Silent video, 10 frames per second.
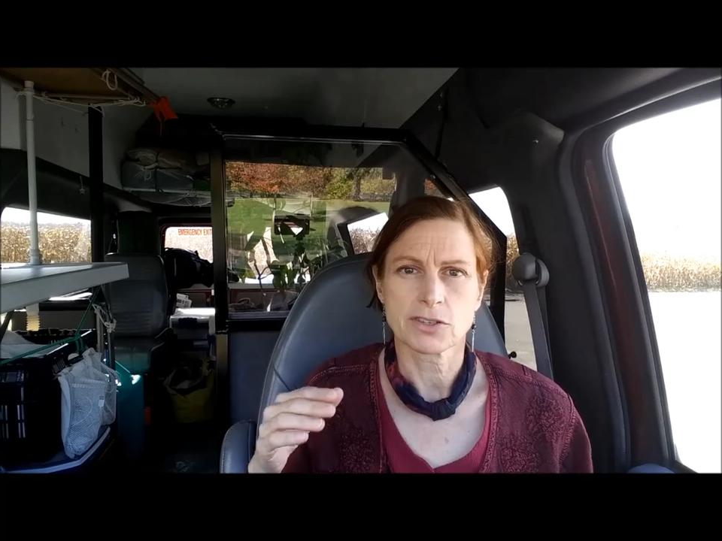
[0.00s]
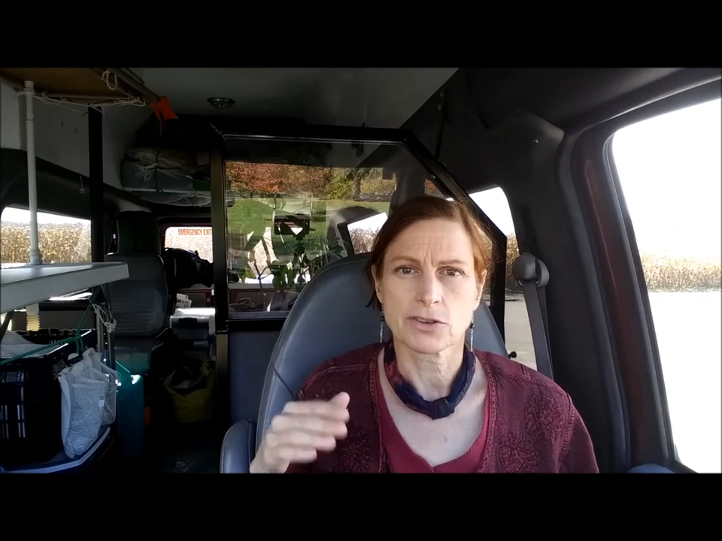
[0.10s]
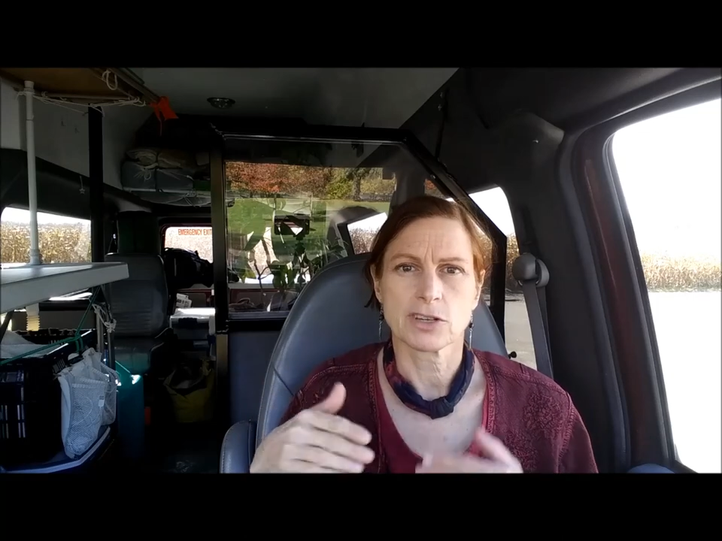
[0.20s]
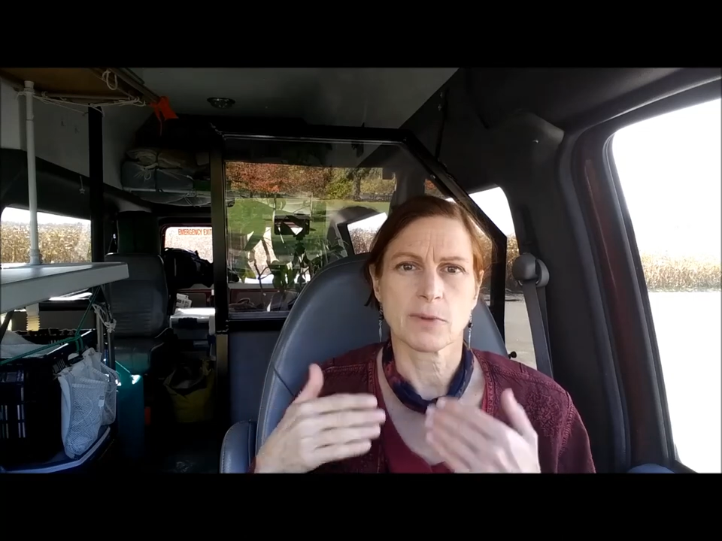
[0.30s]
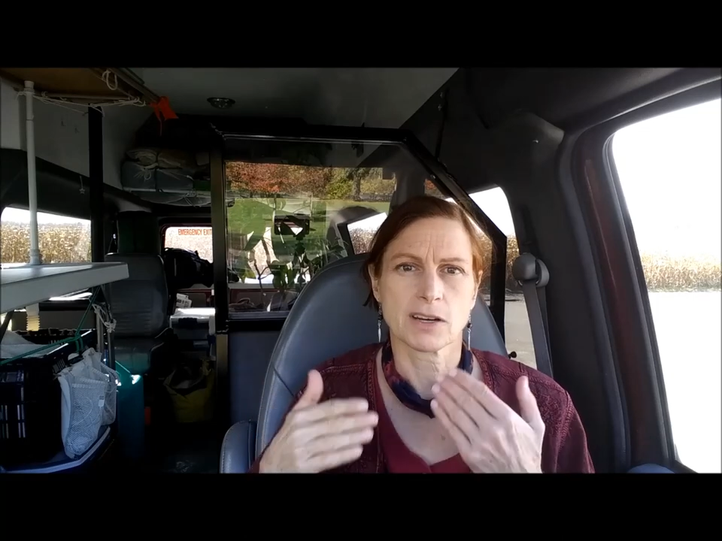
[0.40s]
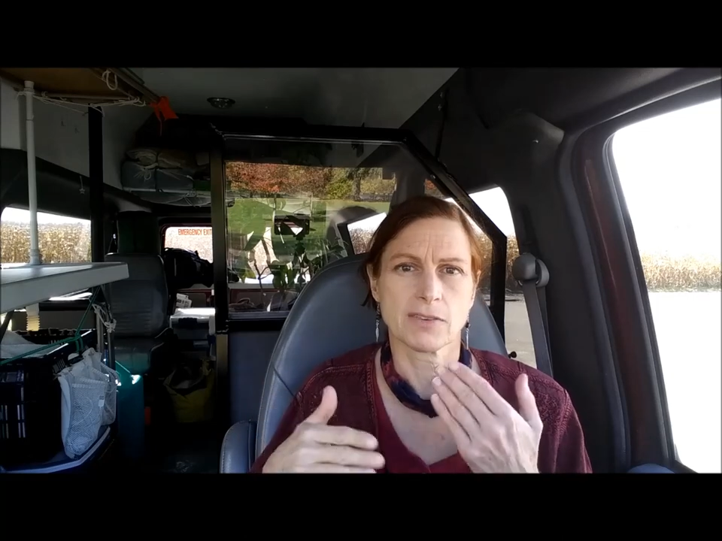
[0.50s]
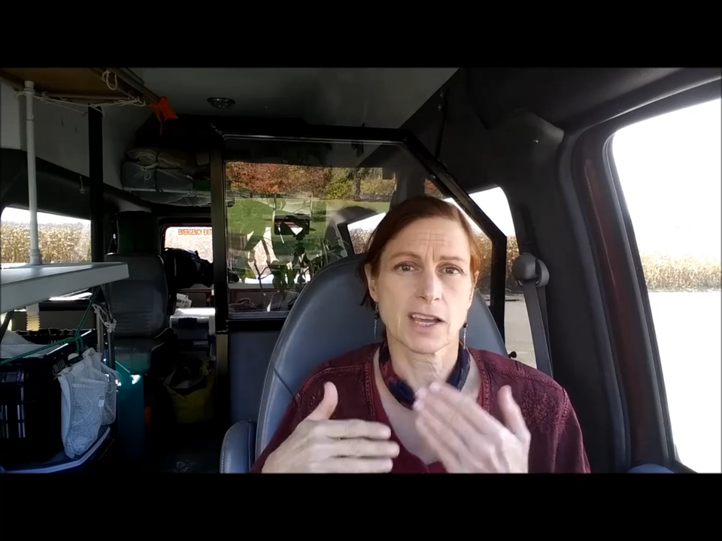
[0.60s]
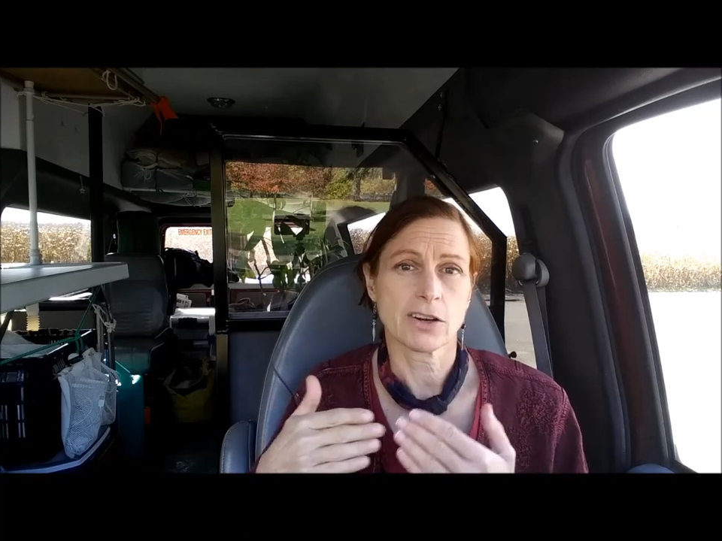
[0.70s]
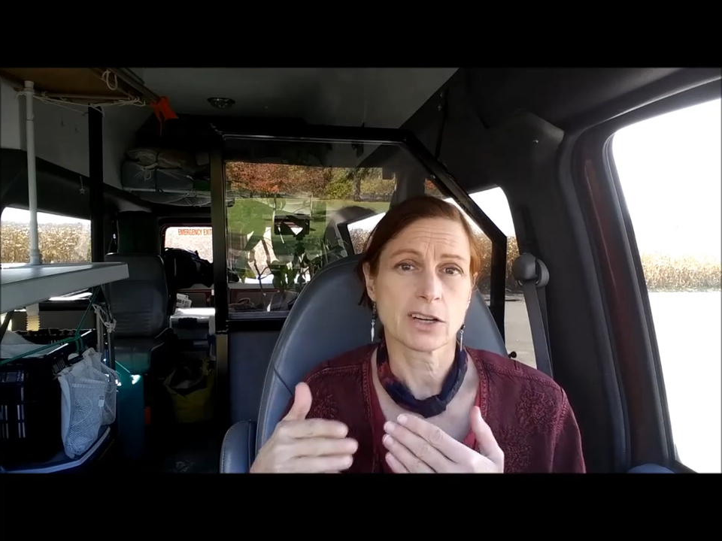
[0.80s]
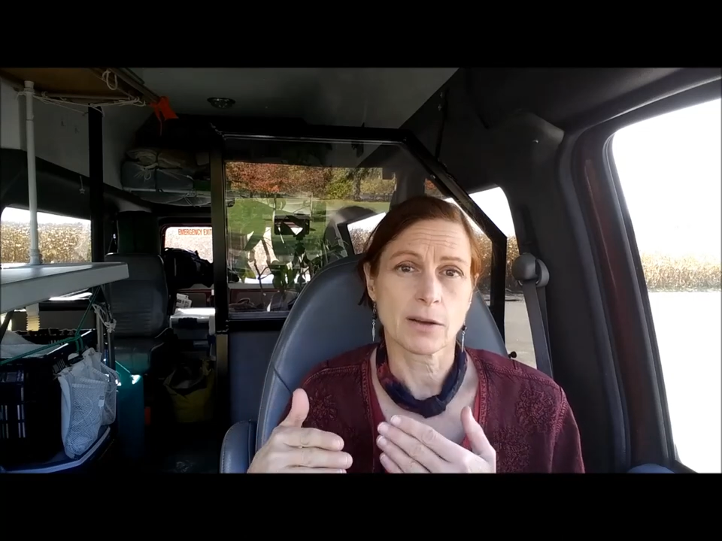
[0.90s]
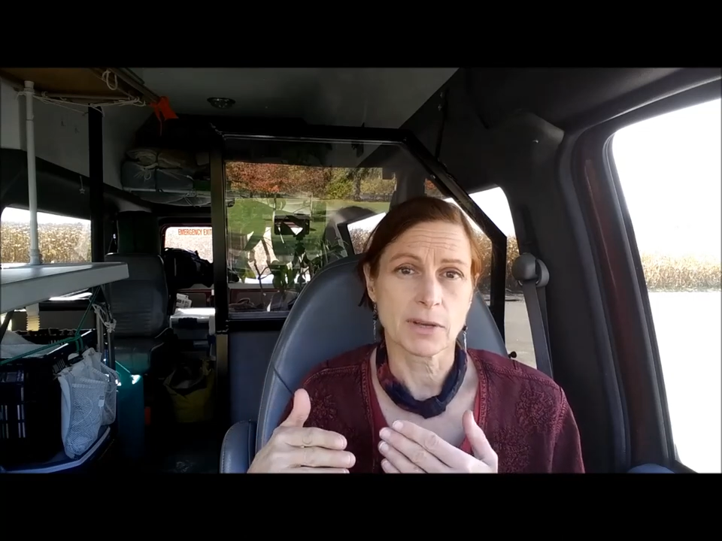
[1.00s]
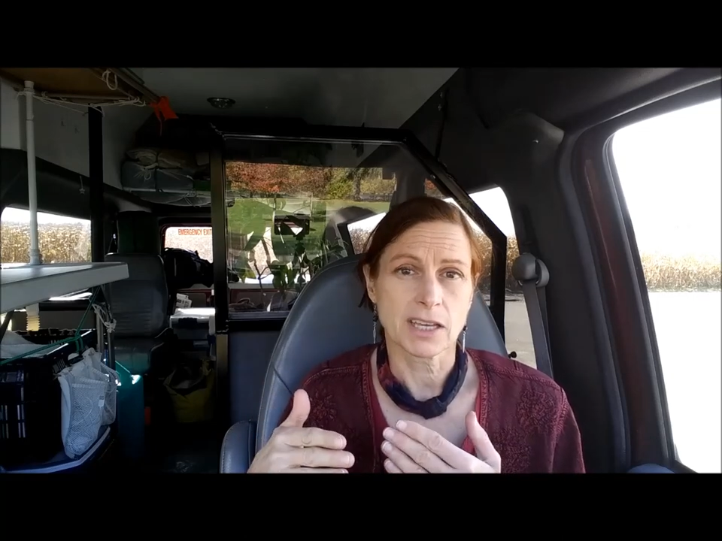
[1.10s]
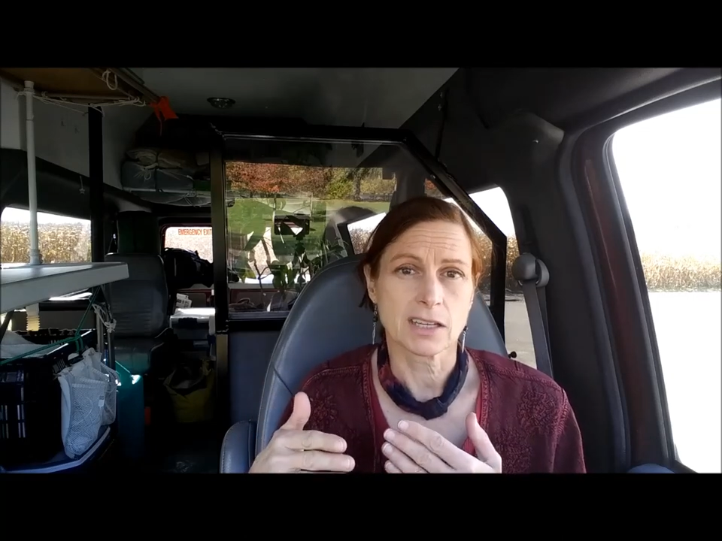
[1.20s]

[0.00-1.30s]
a certain amount of air coming